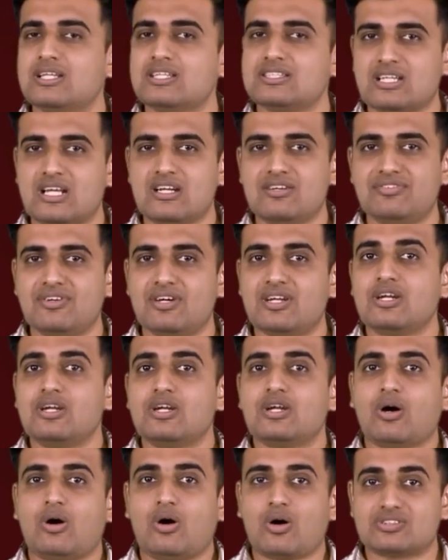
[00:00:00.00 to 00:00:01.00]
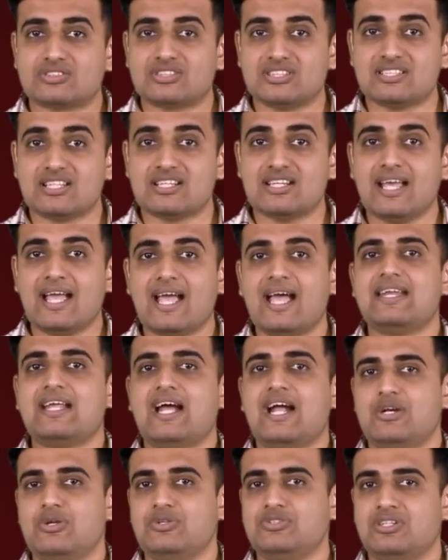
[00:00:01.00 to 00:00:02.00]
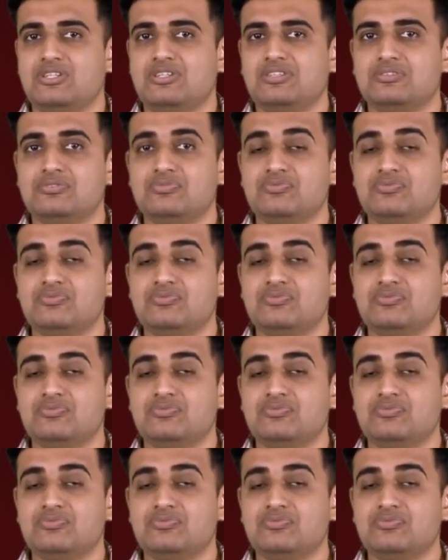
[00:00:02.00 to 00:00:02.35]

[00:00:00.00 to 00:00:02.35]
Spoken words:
sulfur, oxygen and hydrogen,